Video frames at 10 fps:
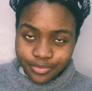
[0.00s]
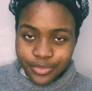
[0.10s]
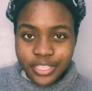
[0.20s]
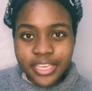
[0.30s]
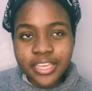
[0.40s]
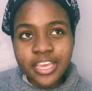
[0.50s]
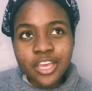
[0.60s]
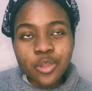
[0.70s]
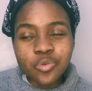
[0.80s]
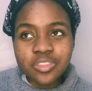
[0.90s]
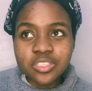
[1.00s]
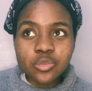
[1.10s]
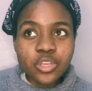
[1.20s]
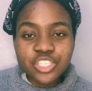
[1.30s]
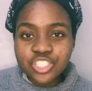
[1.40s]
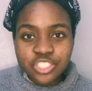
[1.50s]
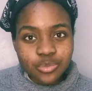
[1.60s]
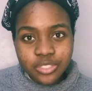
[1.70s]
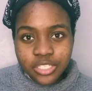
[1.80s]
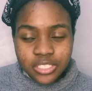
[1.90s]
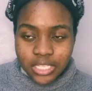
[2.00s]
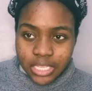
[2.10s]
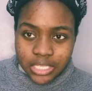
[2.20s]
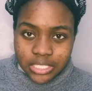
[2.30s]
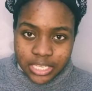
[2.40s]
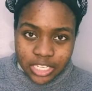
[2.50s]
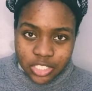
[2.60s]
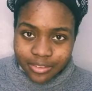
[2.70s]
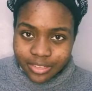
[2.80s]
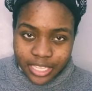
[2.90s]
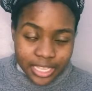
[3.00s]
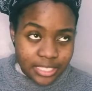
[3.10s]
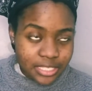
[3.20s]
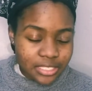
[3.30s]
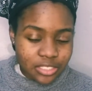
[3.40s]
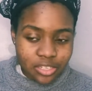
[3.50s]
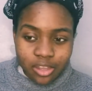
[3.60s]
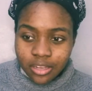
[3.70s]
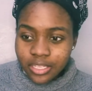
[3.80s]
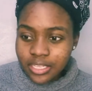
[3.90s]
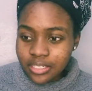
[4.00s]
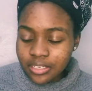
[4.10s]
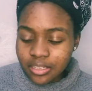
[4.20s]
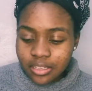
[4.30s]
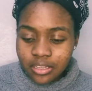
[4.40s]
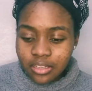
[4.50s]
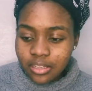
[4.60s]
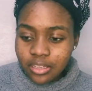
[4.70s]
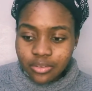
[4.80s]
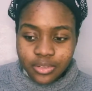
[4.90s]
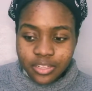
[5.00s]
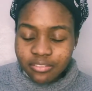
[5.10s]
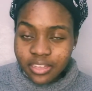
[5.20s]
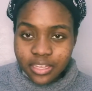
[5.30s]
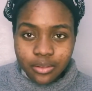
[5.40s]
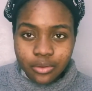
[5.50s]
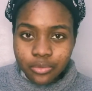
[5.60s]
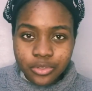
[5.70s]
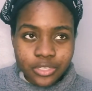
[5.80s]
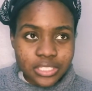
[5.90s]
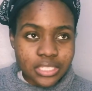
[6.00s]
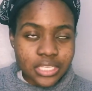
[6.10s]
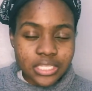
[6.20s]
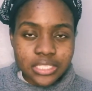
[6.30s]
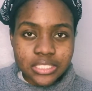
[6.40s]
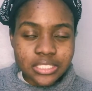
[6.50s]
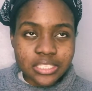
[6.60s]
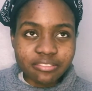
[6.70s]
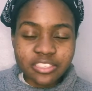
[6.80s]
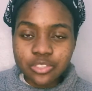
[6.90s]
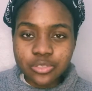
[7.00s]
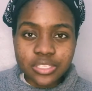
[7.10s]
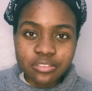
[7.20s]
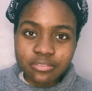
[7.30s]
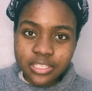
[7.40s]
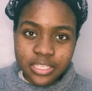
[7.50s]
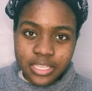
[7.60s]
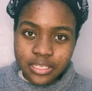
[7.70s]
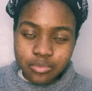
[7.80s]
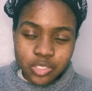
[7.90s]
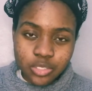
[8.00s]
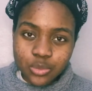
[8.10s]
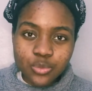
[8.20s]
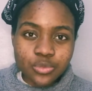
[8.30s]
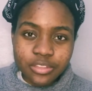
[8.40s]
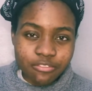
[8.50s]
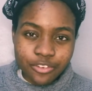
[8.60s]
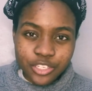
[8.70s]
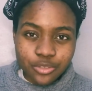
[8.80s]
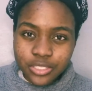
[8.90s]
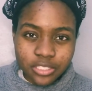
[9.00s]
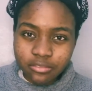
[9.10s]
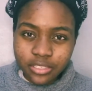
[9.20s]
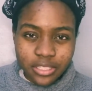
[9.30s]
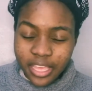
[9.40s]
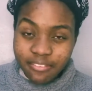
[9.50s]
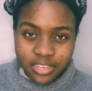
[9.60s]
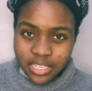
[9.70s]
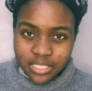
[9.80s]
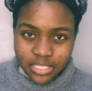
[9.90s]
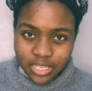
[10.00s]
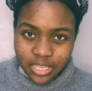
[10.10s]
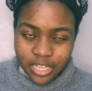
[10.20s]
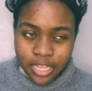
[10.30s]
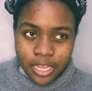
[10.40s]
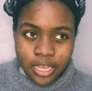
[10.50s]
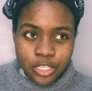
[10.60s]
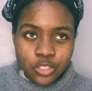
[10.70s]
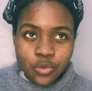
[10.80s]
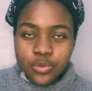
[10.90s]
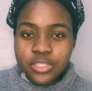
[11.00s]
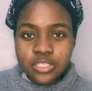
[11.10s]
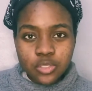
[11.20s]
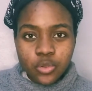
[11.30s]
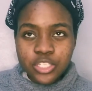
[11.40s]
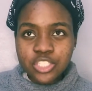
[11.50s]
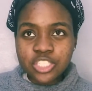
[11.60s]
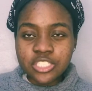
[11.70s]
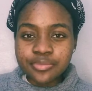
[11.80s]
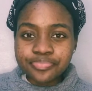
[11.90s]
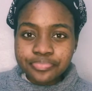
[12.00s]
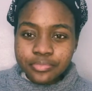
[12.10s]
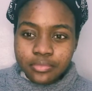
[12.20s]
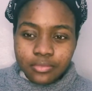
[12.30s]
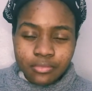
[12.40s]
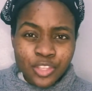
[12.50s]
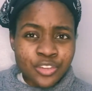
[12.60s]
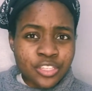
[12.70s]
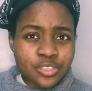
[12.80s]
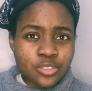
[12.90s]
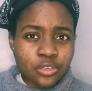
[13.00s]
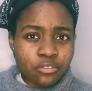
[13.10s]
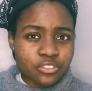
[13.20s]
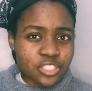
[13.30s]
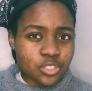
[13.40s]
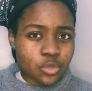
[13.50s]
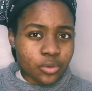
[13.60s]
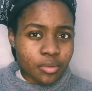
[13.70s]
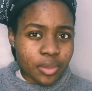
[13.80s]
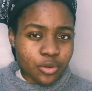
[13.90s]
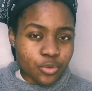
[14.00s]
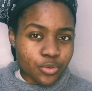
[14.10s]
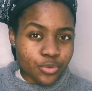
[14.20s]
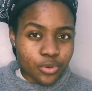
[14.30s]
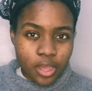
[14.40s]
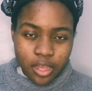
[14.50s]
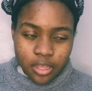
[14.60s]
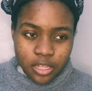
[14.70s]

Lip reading: Okay, with this question, we're not saying tell us you have a cat and a dog and whatever, or we're not saying give us your CV again, because they've read your CV, they have an idea. So with this question, you need to sort of just talk about who you are.